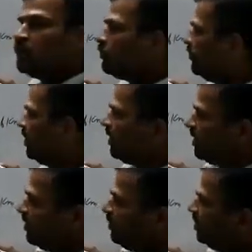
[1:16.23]
we are
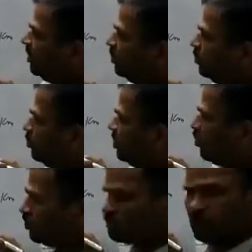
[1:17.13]
having good
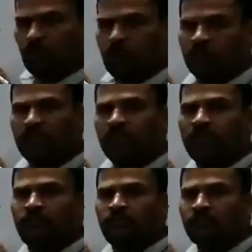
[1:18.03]
coastal
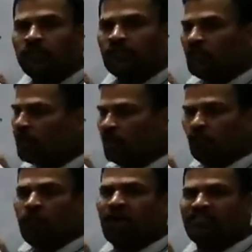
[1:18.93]
boundary, a
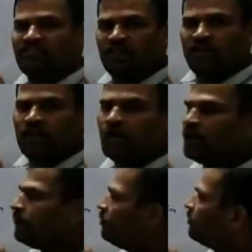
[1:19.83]
vast area,